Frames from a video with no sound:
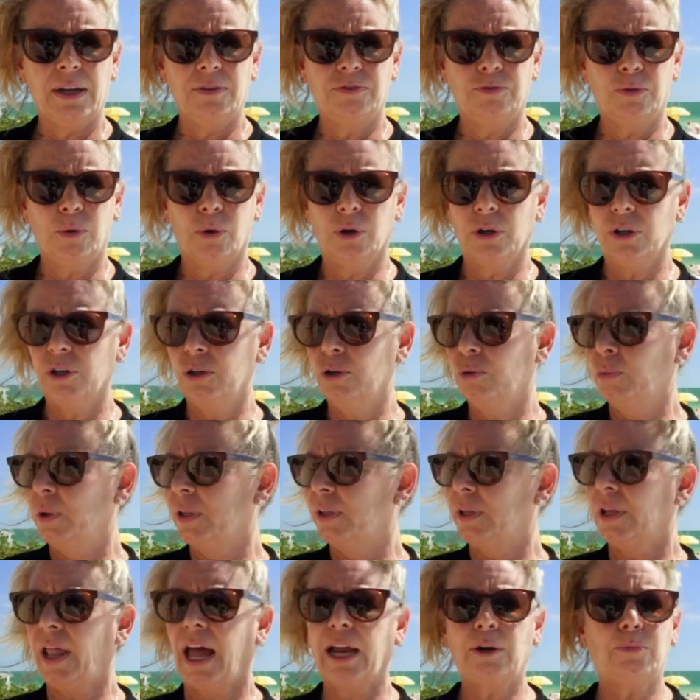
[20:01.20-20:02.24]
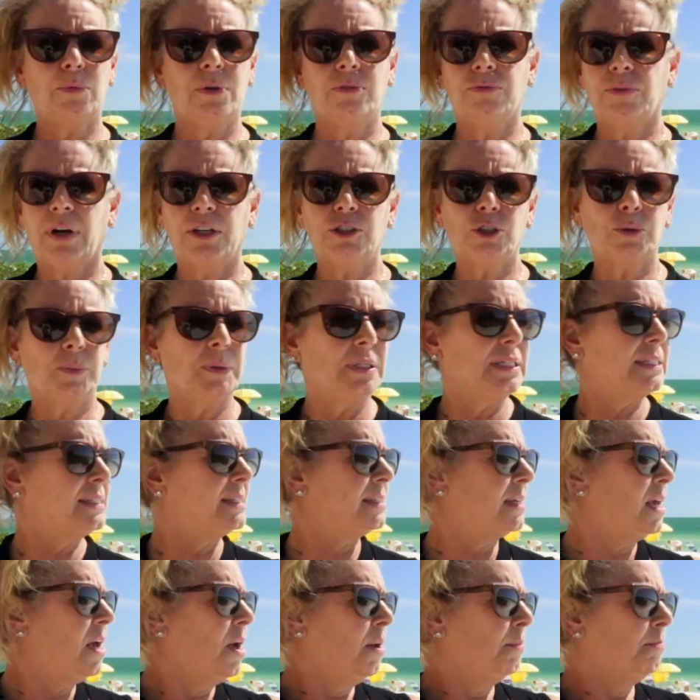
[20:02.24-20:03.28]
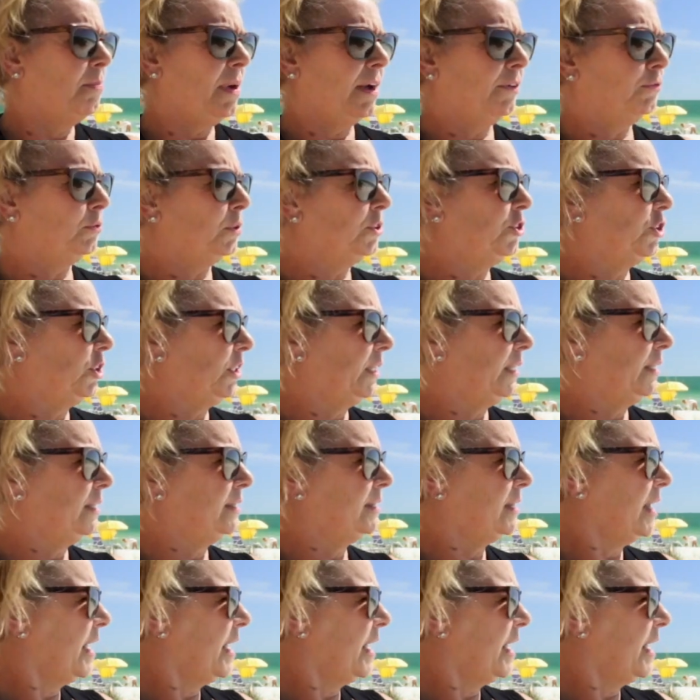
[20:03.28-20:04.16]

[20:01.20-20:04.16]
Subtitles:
for you with light refreshments, beverages,